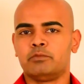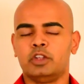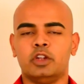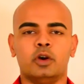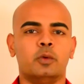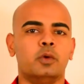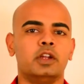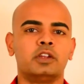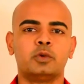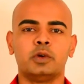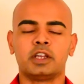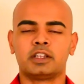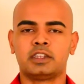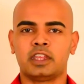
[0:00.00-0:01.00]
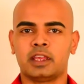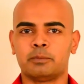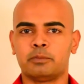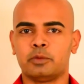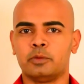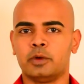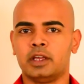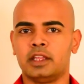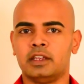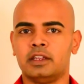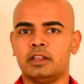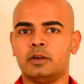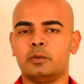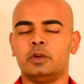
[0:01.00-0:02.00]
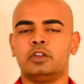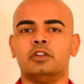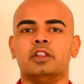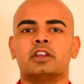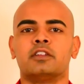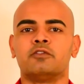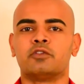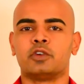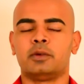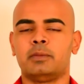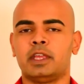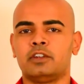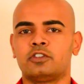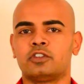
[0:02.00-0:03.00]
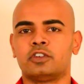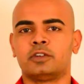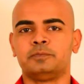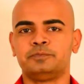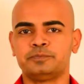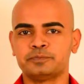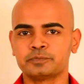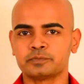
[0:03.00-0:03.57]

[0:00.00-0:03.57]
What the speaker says: You know, one quick tip when you're looking for a mentor,